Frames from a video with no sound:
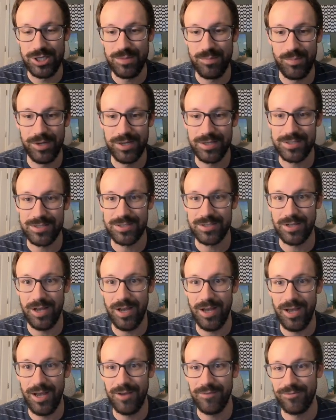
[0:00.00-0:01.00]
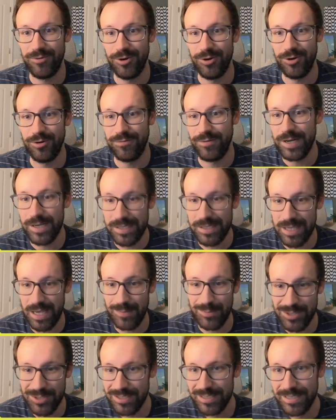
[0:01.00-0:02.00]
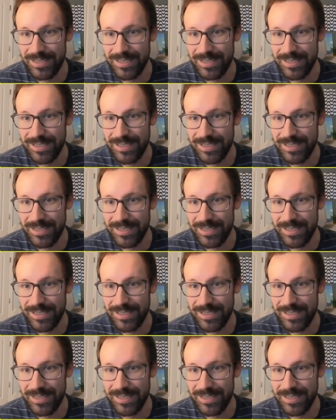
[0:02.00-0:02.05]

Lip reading: but for fighting types.